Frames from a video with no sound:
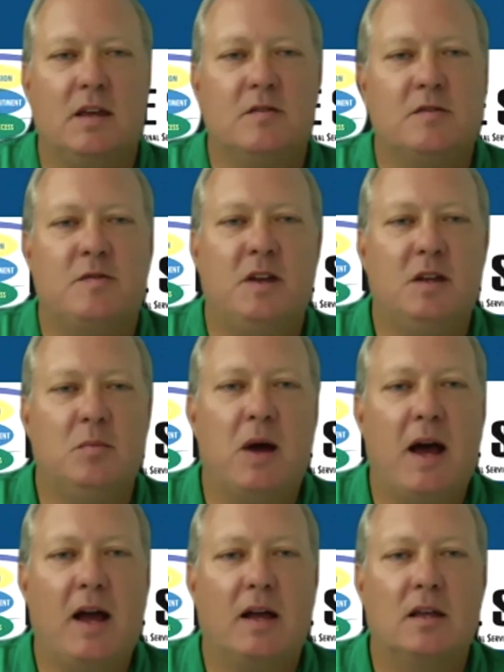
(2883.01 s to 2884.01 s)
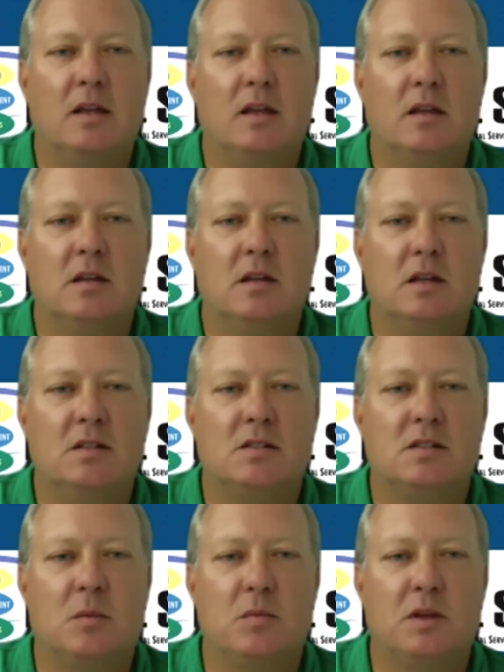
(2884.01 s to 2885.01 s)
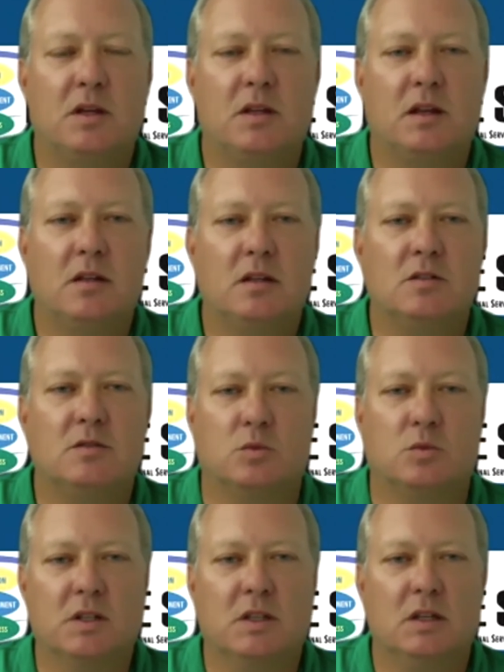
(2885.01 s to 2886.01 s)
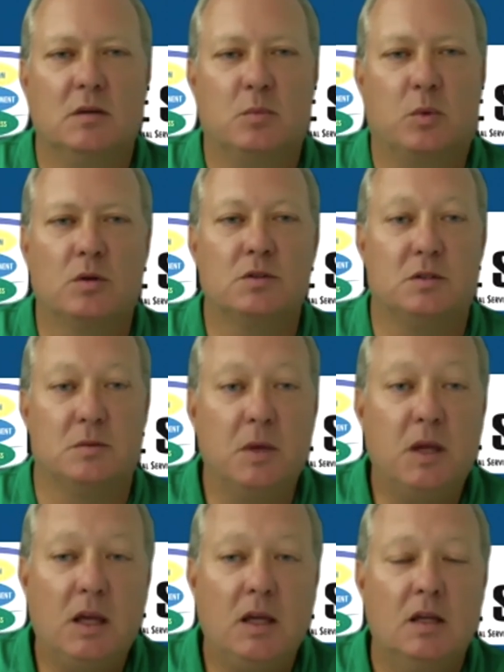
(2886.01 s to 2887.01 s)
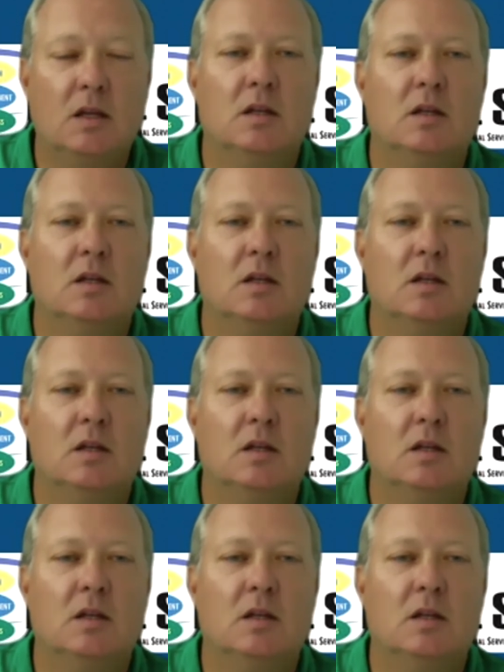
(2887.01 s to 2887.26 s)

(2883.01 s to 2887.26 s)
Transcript: feedback is something that is really important to me